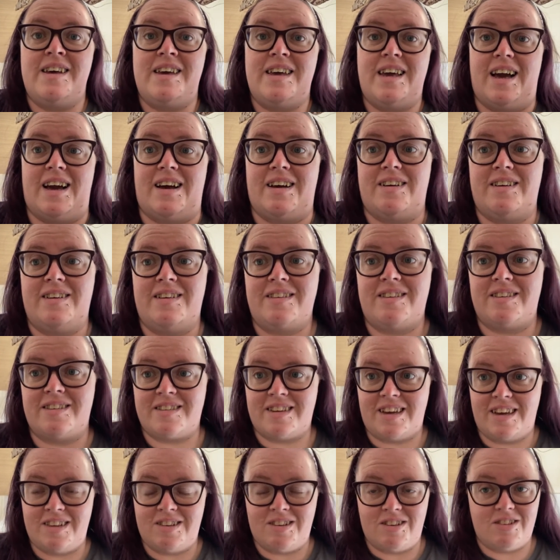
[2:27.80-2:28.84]
yeah, just
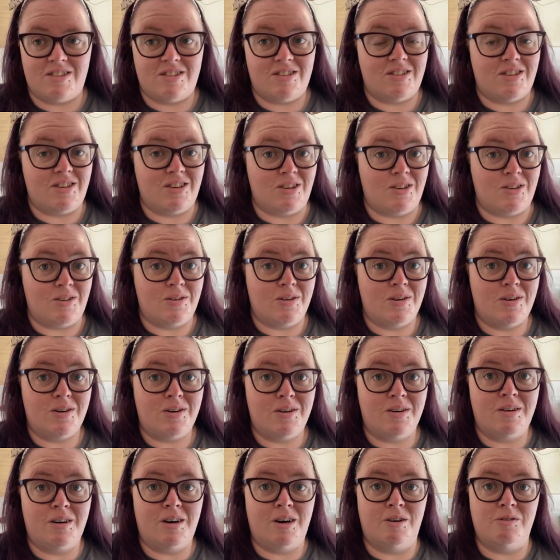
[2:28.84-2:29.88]
getting used to
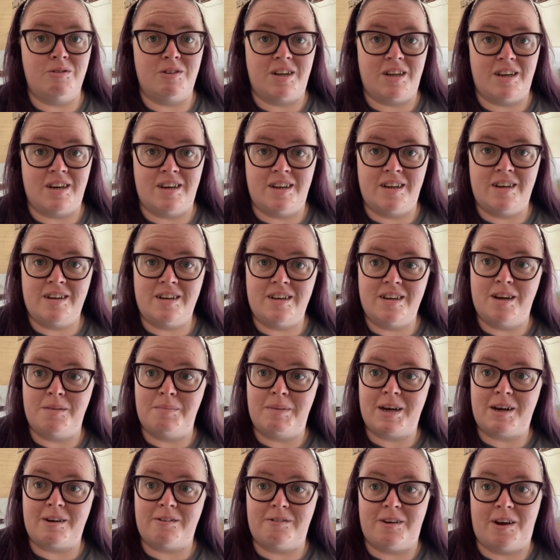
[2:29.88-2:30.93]
holding a
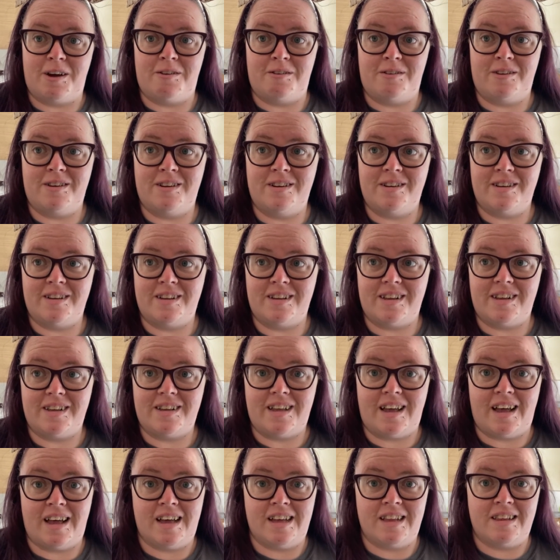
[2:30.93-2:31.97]
bigger phone.
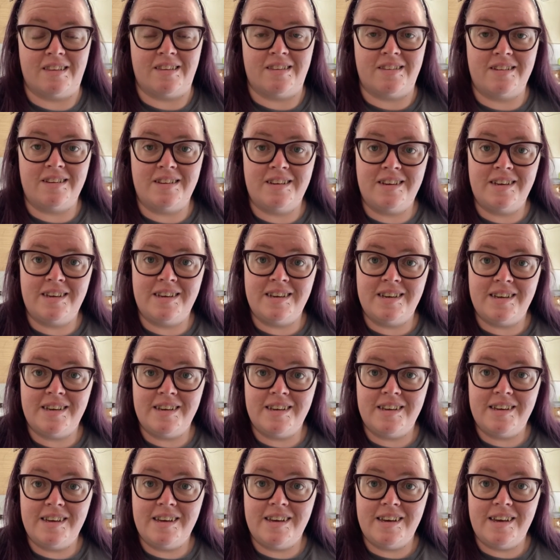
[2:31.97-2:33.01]
And
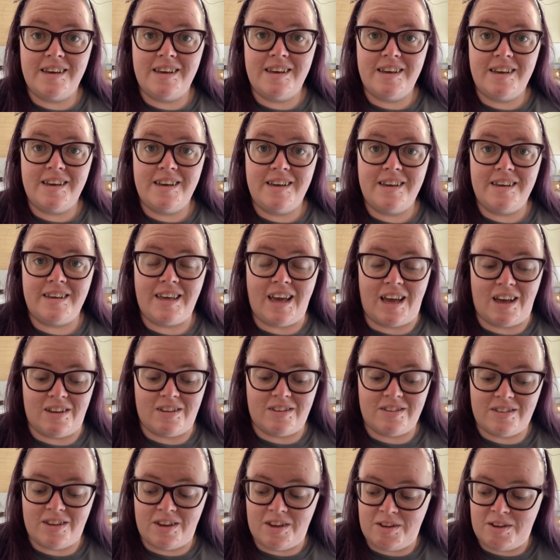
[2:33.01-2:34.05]
yeah,
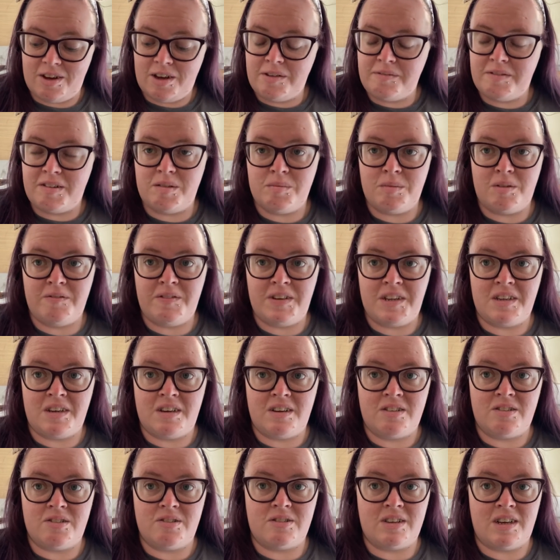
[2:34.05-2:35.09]
so hopefully my
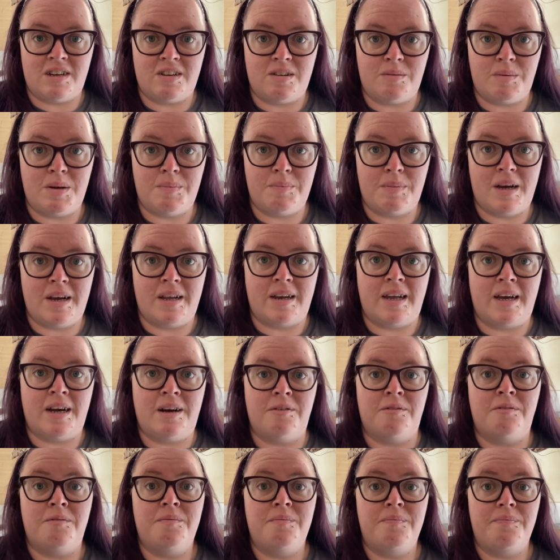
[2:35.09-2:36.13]
videos will sound a bit better
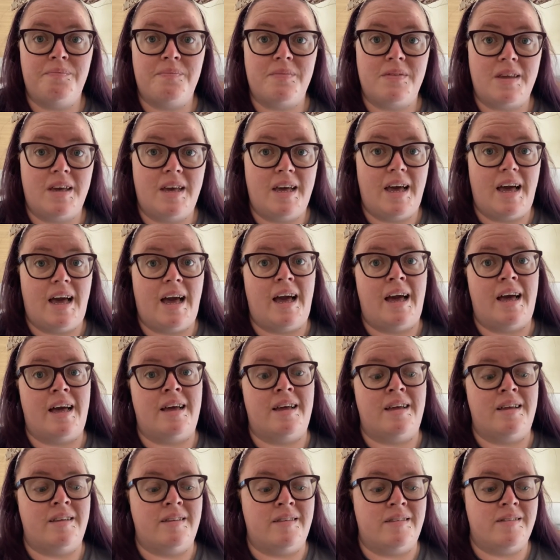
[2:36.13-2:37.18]
now.
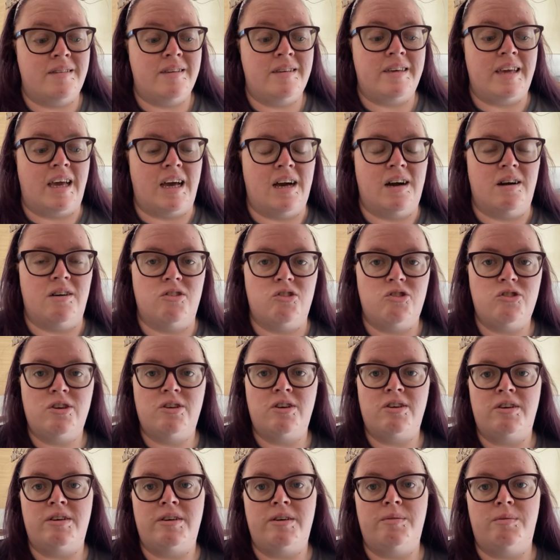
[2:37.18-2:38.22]
And yeah, I'll show
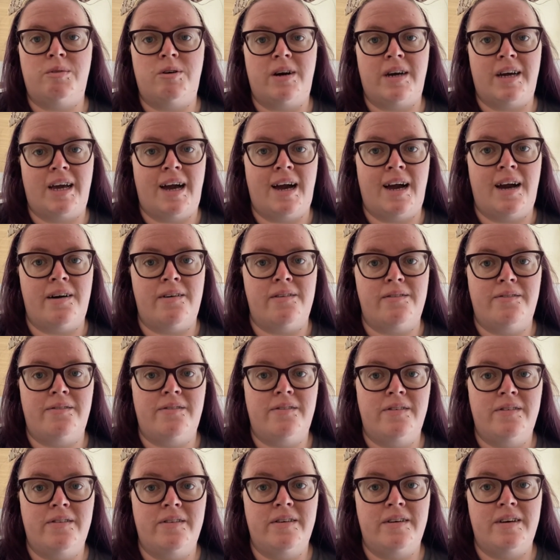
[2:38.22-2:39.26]
you what I have
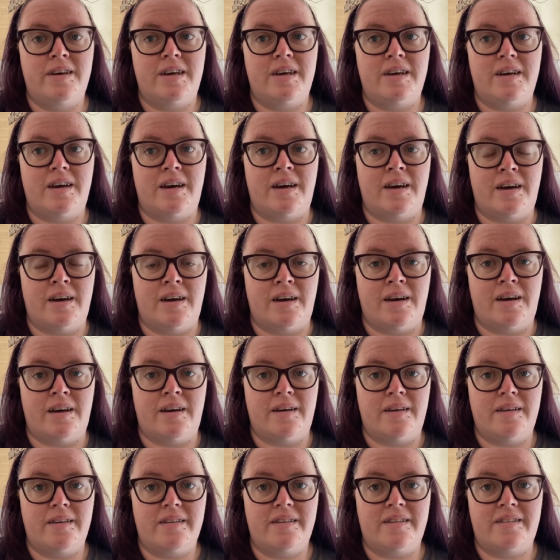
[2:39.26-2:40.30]

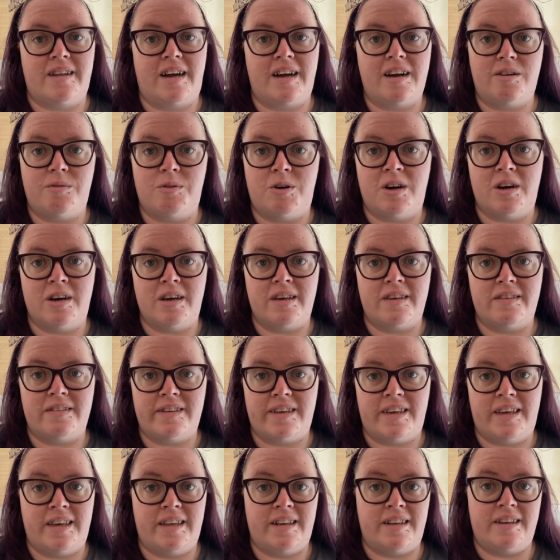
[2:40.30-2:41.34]
snack wise
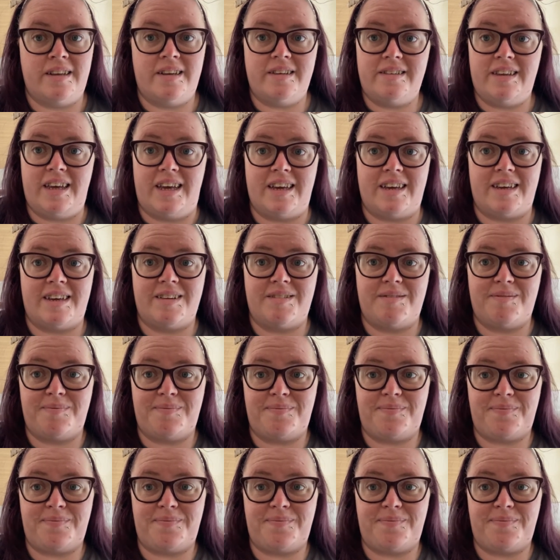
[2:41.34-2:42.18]
in a sec.